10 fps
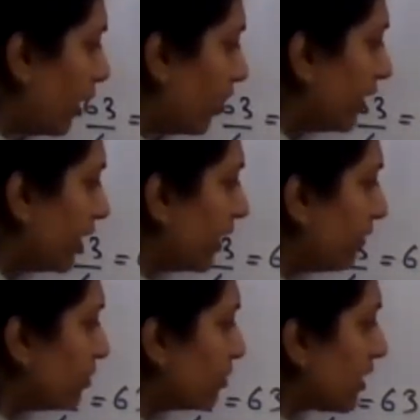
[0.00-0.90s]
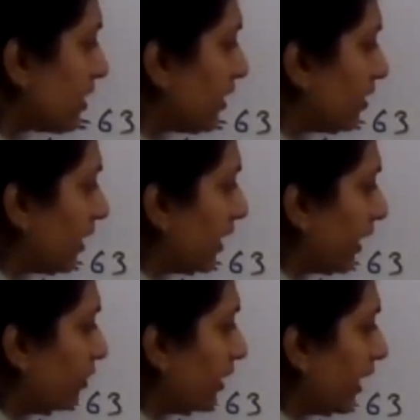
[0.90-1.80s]
what will give you 63?
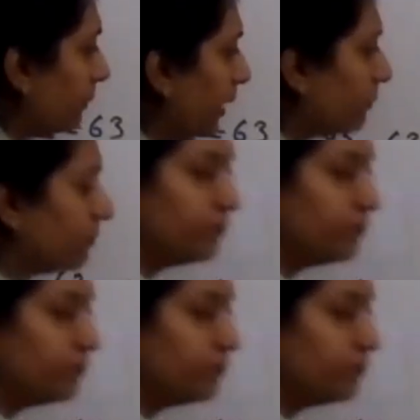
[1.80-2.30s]
Can you tell me?